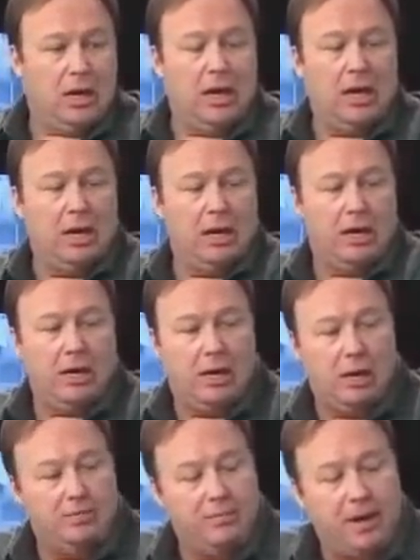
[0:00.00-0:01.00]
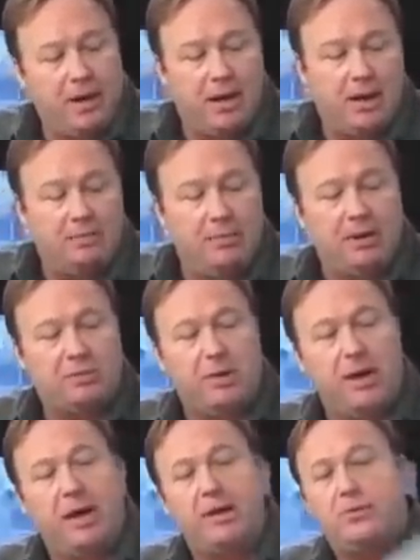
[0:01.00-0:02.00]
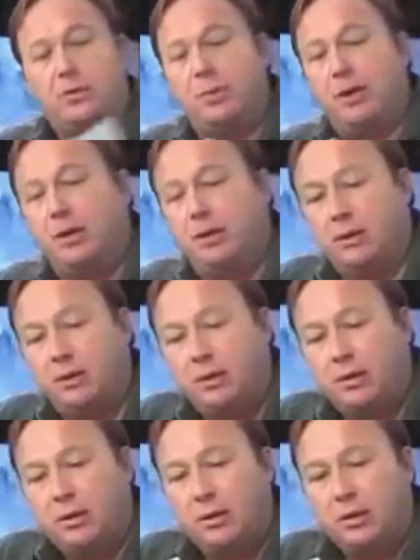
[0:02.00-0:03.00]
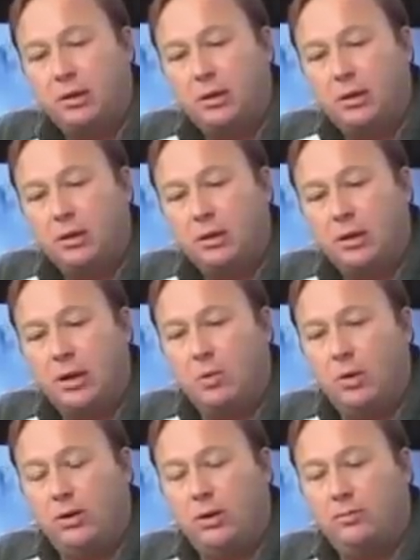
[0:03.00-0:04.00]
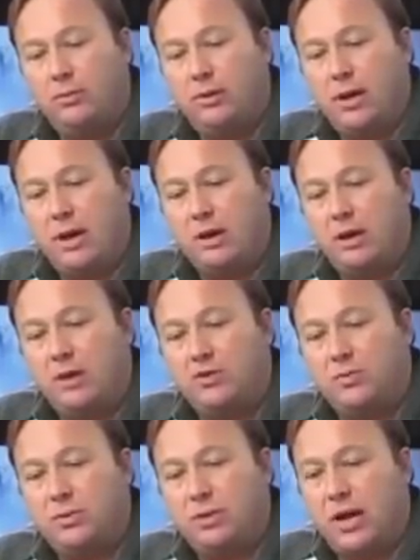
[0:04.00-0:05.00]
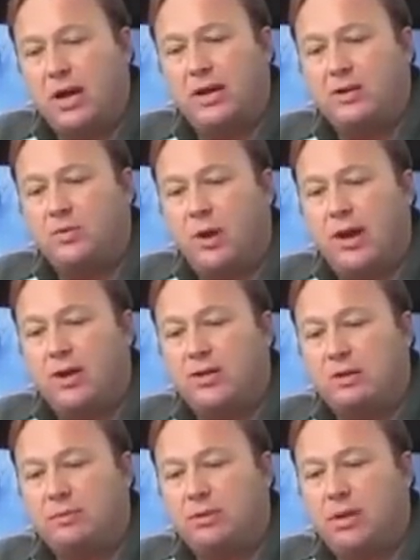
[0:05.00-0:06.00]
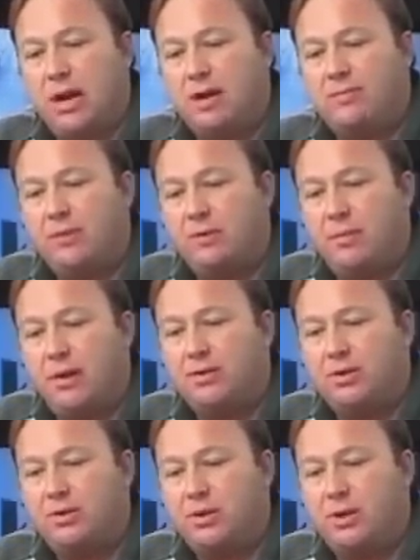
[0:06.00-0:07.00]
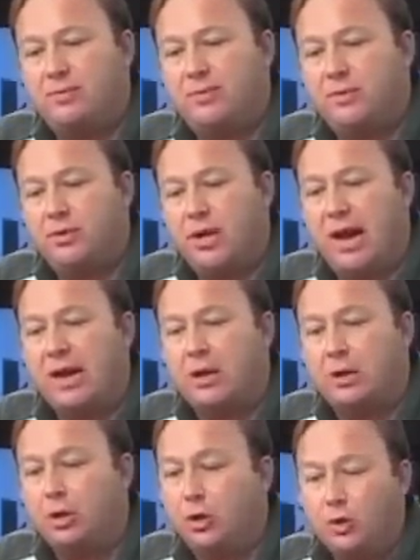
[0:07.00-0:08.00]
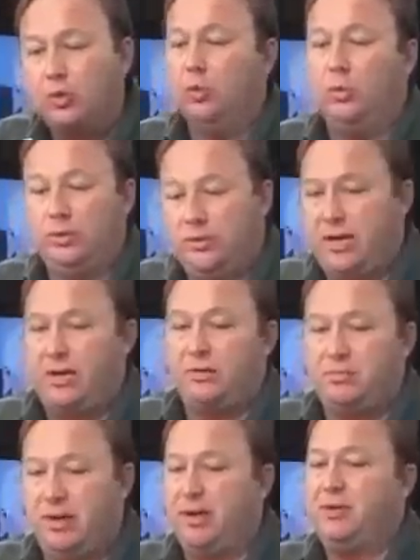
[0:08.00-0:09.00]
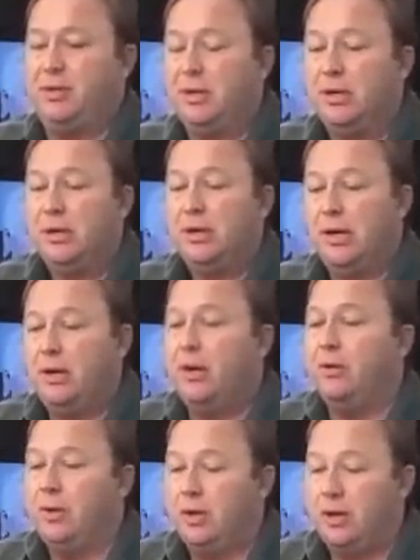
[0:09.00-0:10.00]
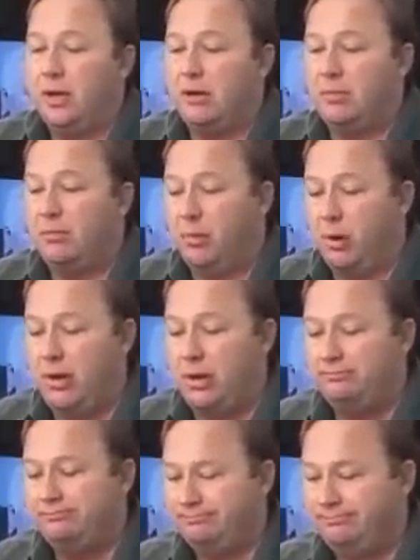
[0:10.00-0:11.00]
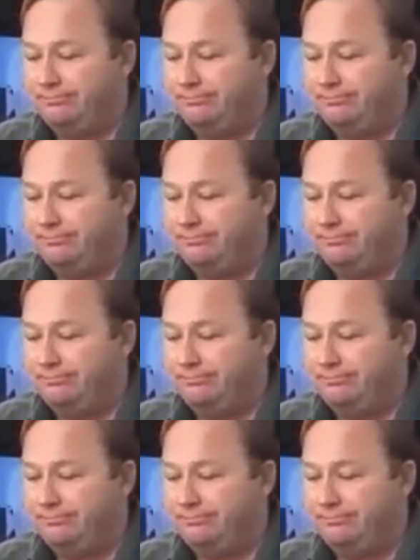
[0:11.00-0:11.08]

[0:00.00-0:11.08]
Oh, man, it makes my head spin. Yeah, William Daley is resigning as White House Chief of Staff, and the Budget Chief, Jack Lew, will take his place. And no need to get him appointed.